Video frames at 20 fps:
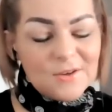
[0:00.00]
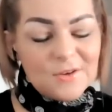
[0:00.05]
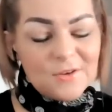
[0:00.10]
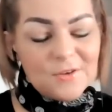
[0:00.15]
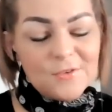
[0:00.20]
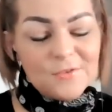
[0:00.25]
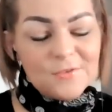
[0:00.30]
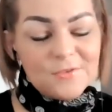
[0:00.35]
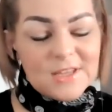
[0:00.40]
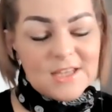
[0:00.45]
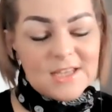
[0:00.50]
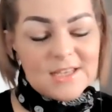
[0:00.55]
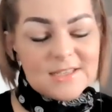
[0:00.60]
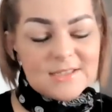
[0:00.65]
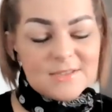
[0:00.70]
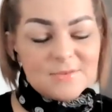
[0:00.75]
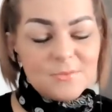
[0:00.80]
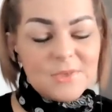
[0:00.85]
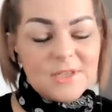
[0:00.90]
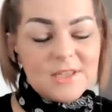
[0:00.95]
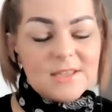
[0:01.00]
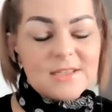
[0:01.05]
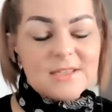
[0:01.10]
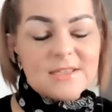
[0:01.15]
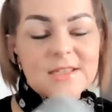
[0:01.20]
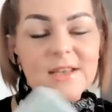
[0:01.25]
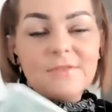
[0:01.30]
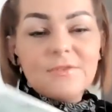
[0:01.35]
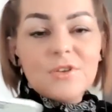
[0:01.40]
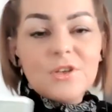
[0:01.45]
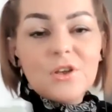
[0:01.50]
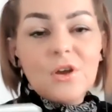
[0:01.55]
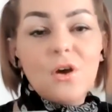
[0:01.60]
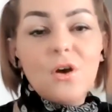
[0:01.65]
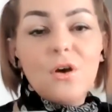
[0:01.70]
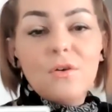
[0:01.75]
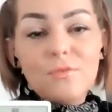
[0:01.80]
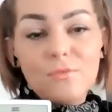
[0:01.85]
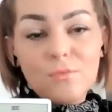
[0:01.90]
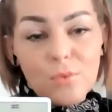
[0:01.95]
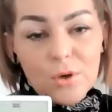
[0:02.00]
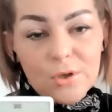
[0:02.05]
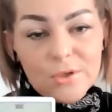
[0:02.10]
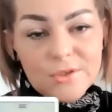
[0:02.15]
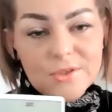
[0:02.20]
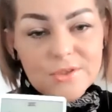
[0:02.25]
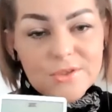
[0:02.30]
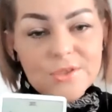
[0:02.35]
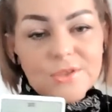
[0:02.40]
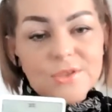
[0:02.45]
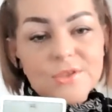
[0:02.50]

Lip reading: of this with the Seven of Wands.